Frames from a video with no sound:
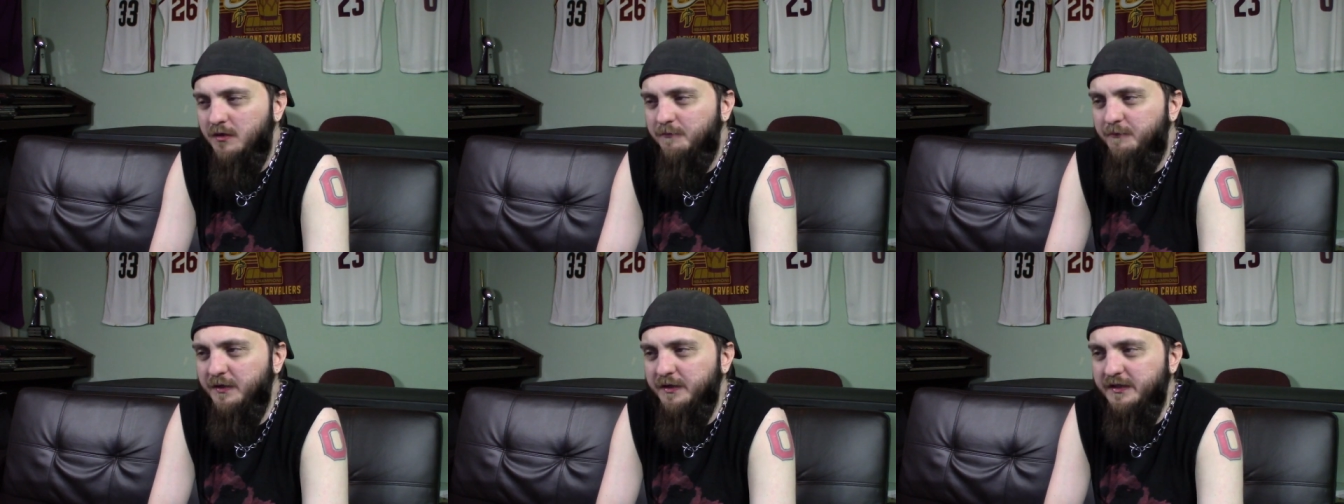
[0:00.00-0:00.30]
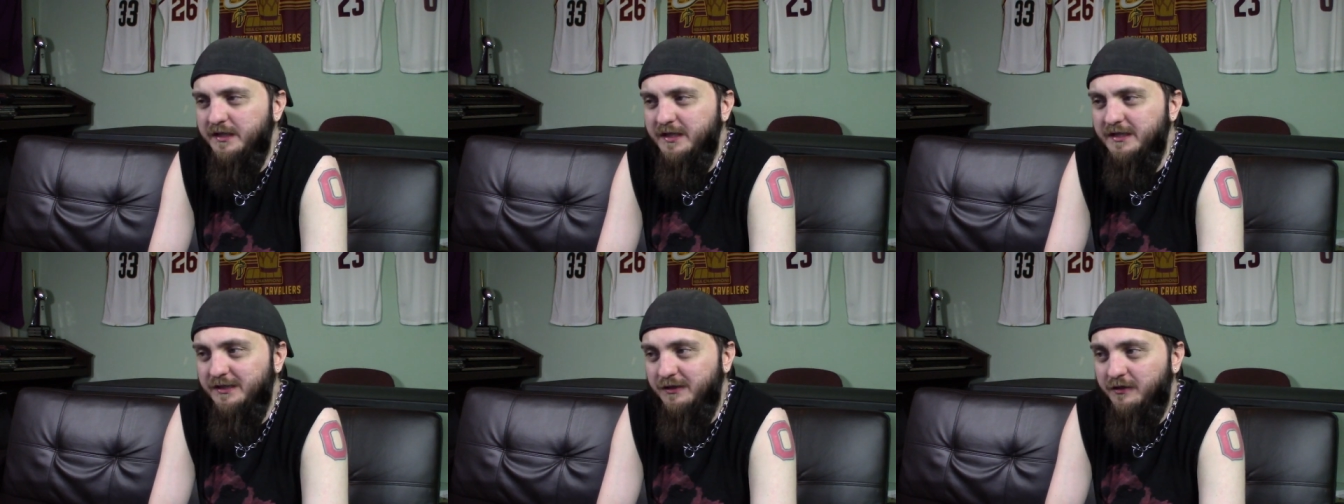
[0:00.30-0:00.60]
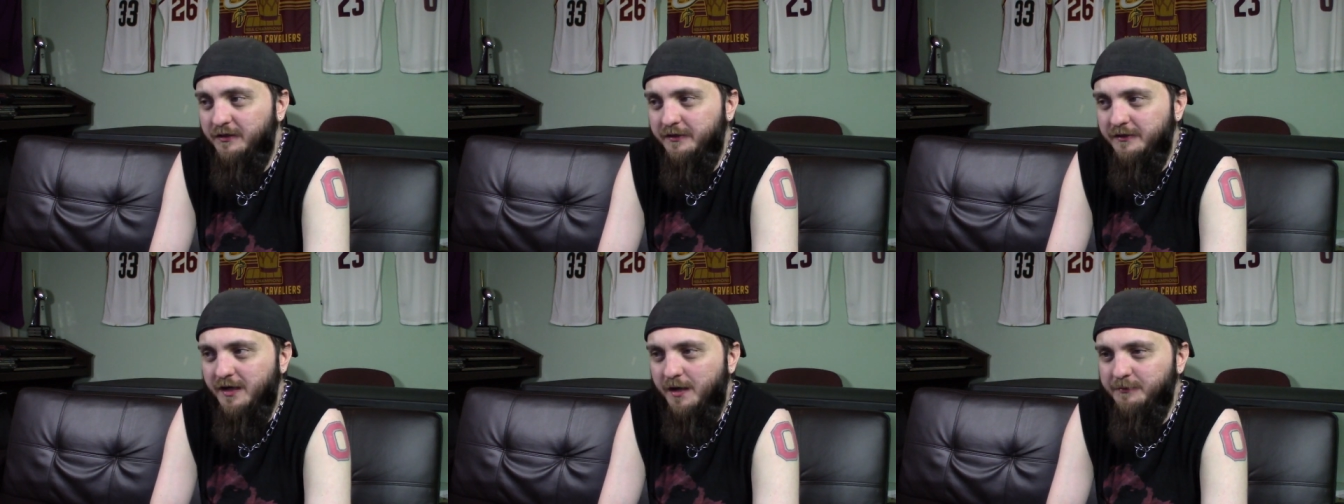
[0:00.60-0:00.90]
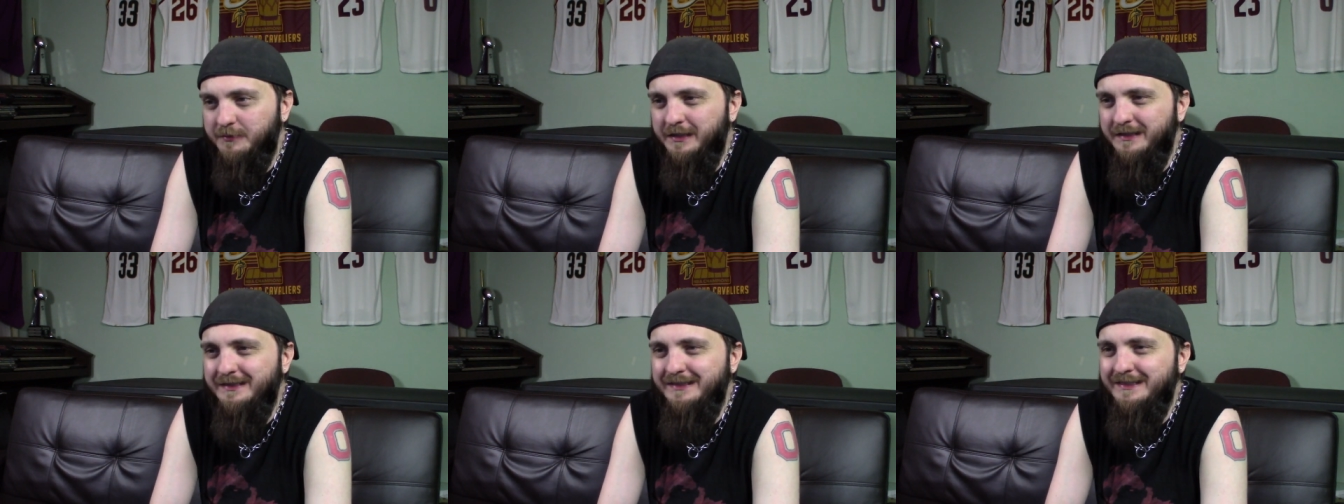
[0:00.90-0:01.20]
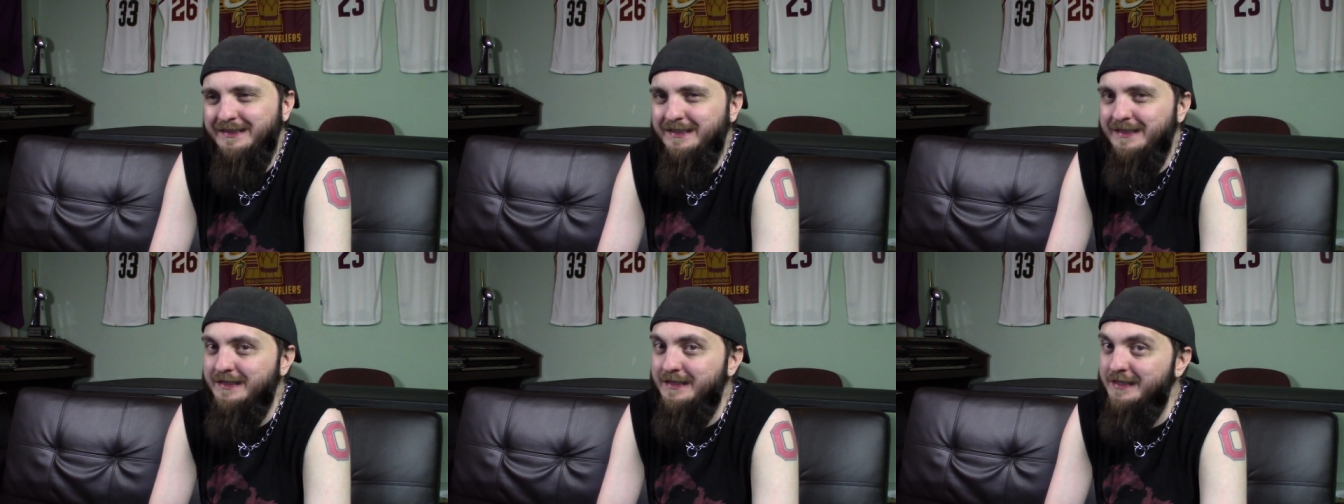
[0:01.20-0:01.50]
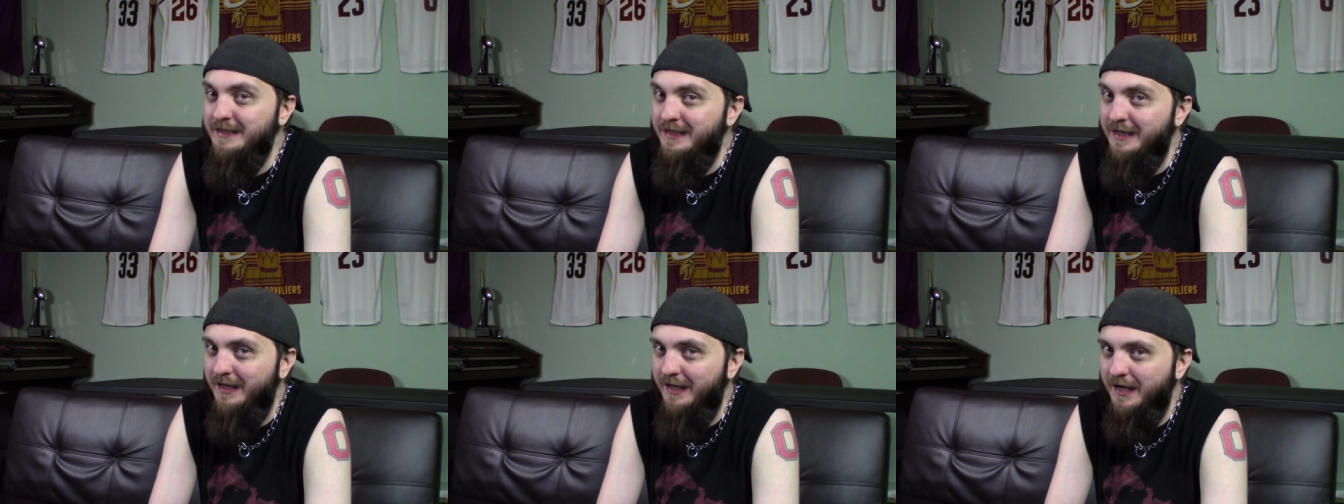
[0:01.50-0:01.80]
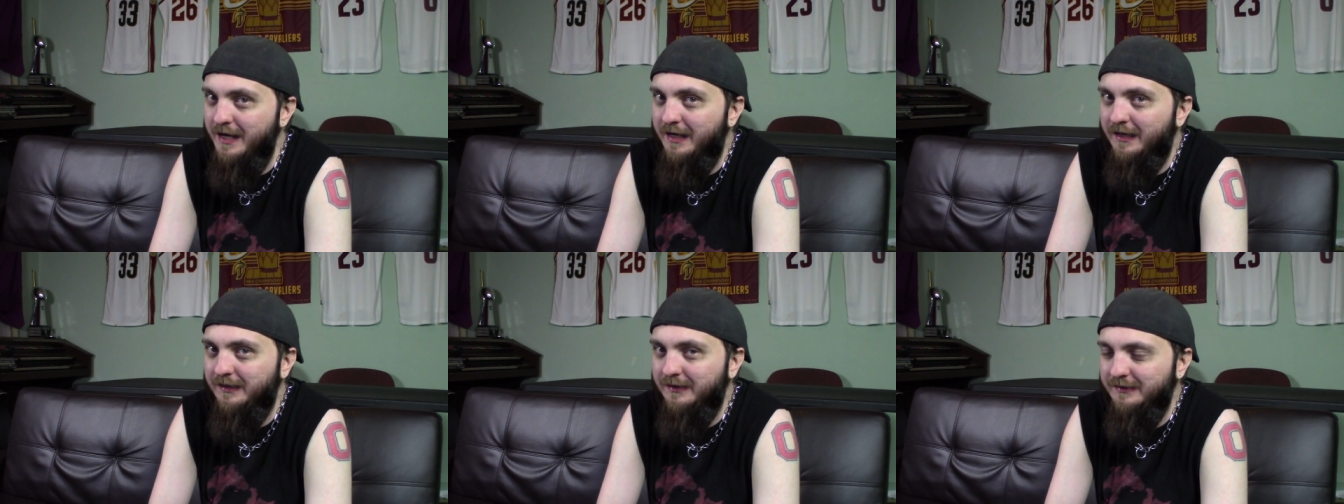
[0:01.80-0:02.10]
But is he going to get nominated?
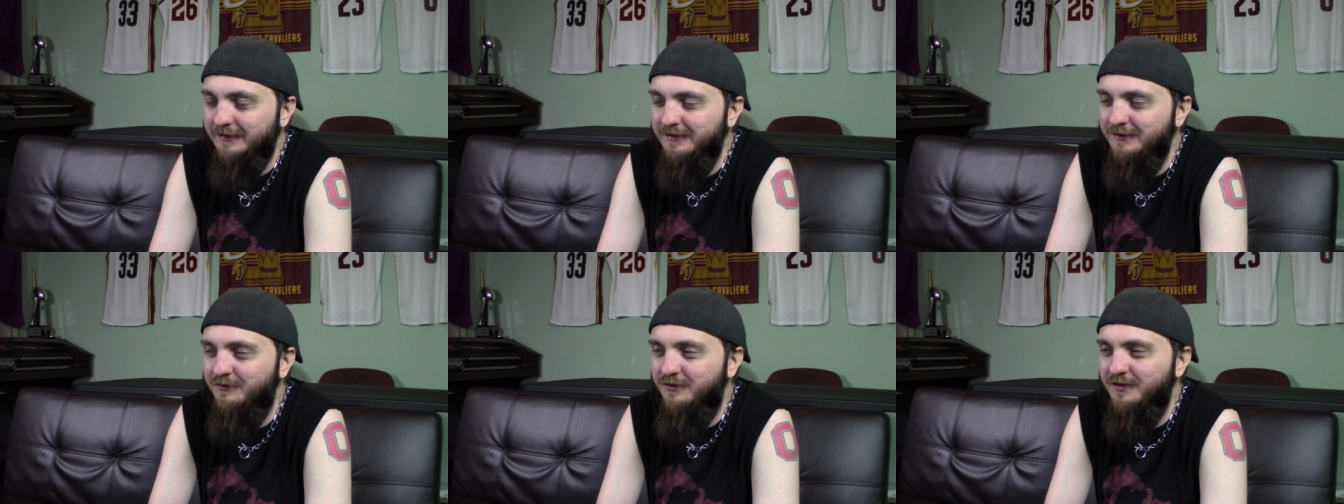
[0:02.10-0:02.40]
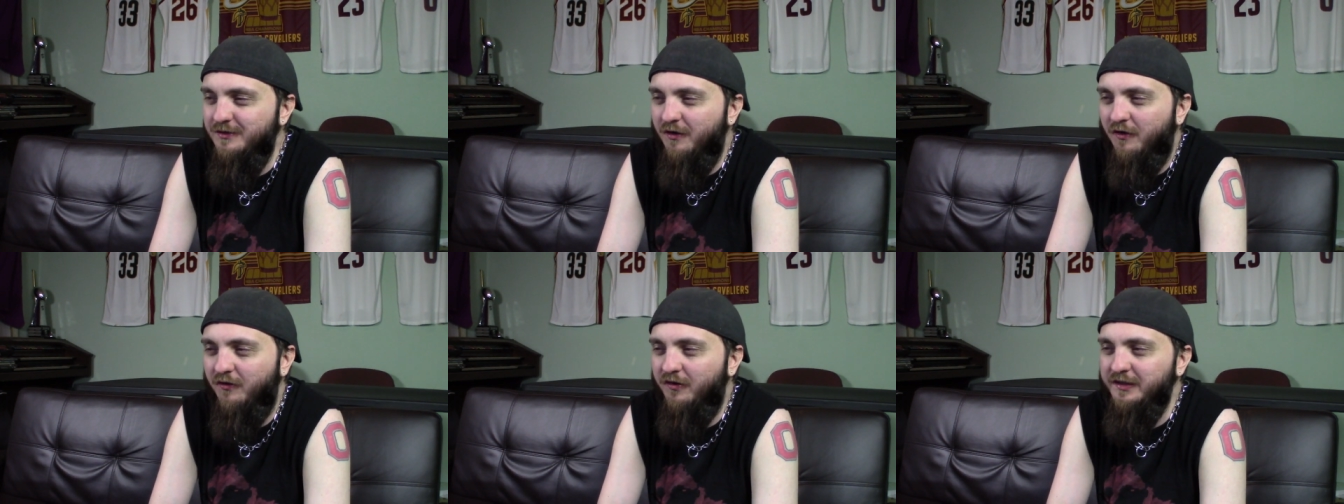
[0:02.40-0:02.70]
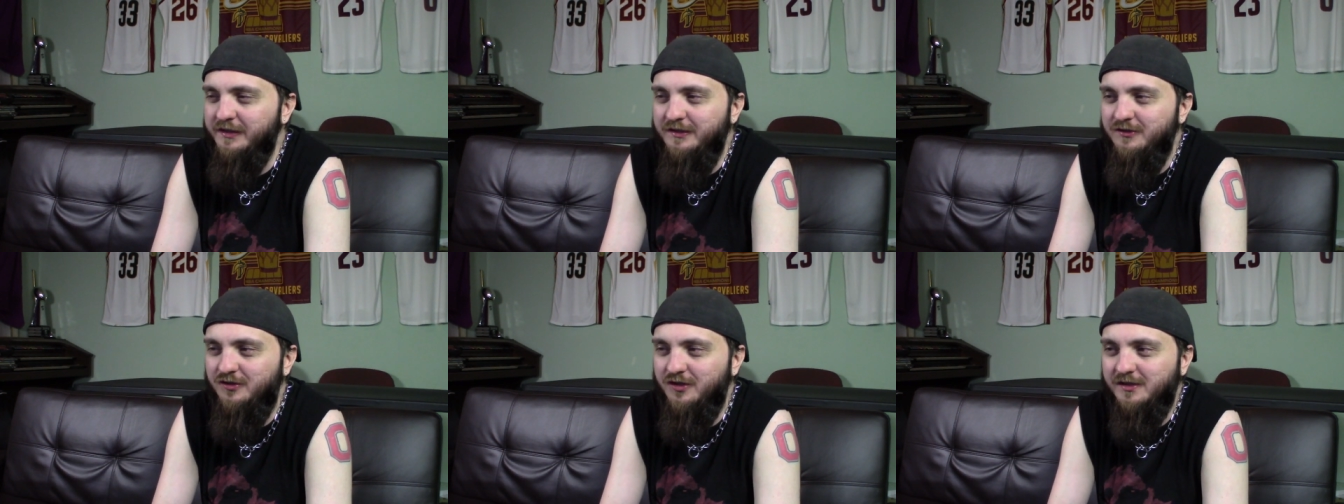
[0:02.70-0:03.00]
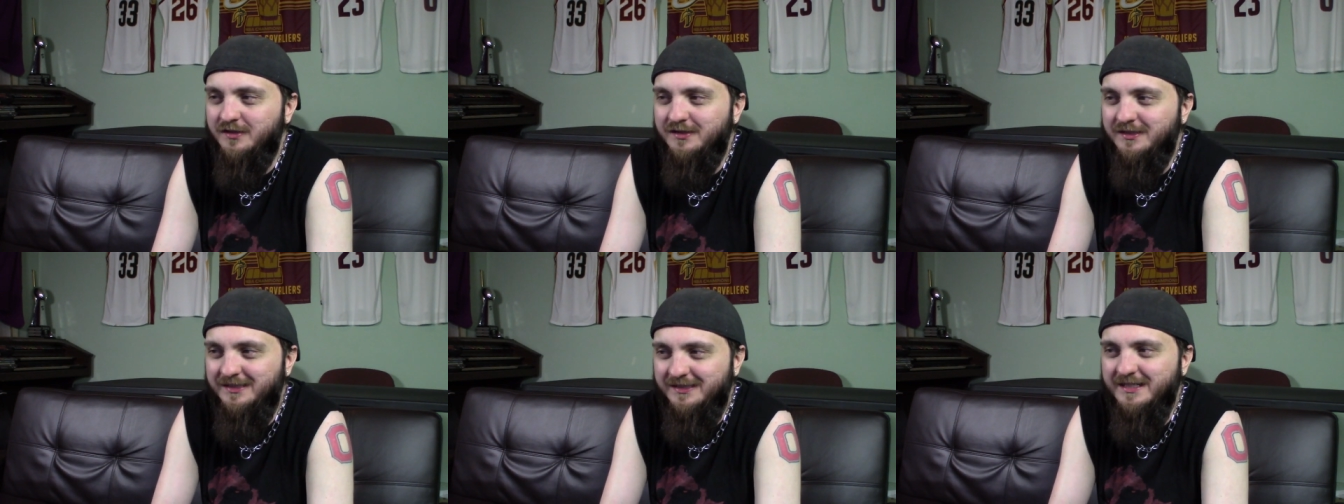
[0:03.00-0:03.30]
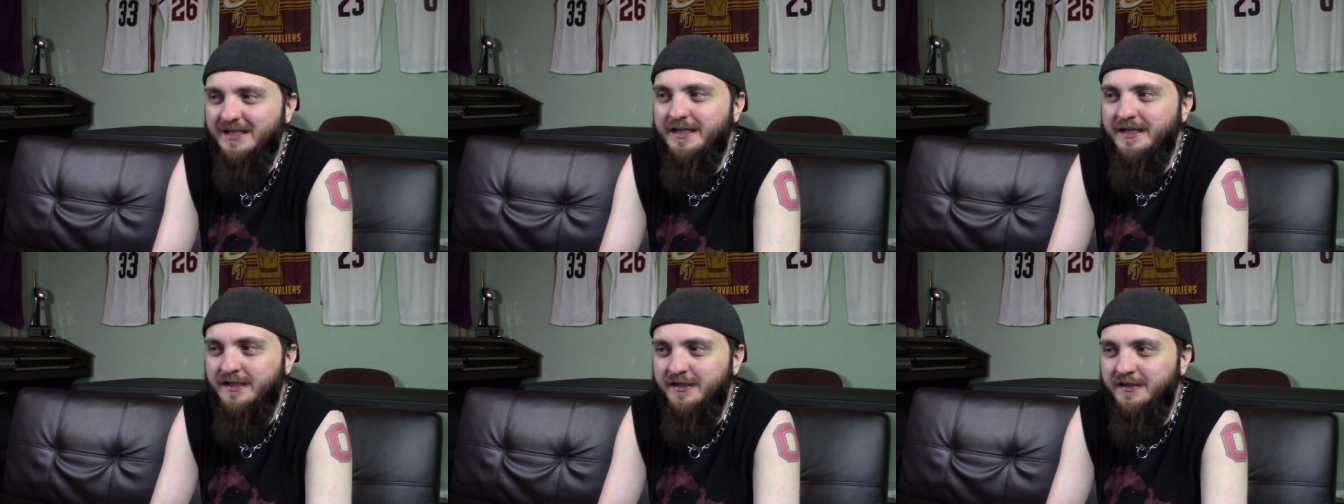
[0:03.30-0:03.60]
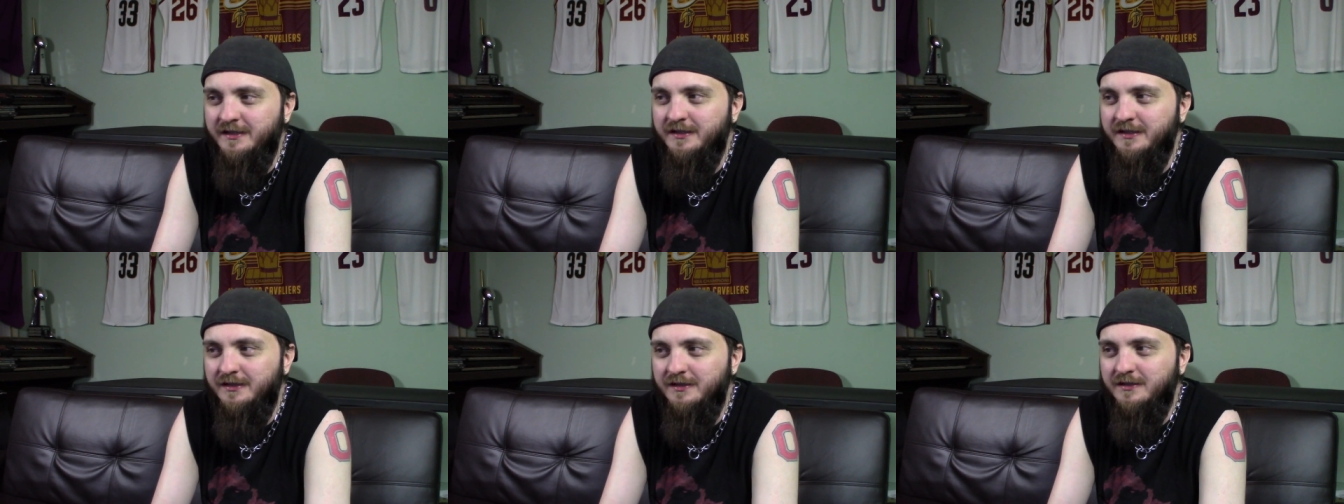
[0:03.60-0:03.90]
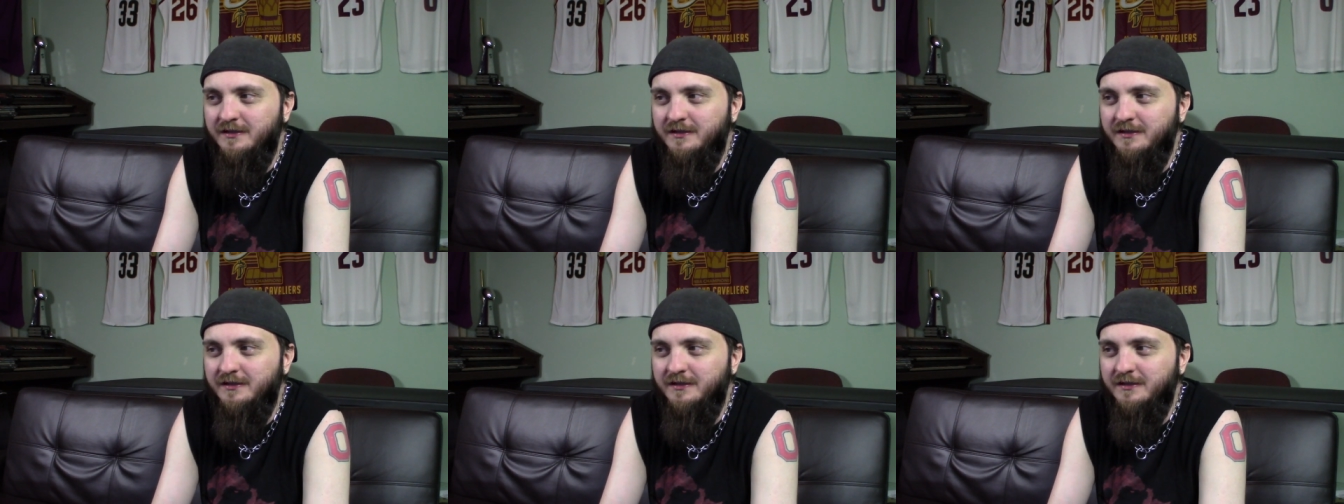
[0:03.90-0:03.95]
Yeah. You can already just see